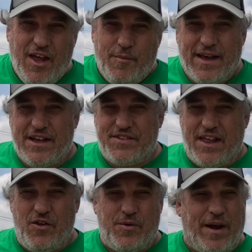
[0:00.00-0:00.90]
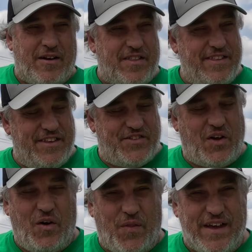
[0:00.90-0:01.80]
because they look better than this
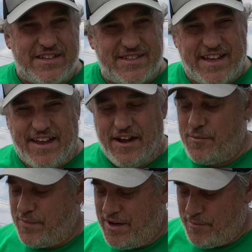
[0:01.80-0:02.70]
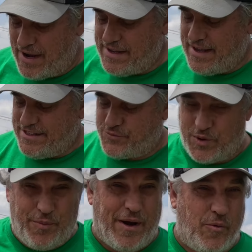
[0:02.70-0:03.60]
tall thing sticking up. In my case,
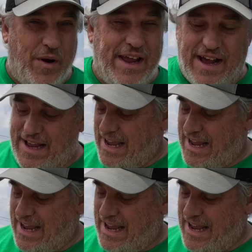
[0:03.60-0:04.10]
with my wing, I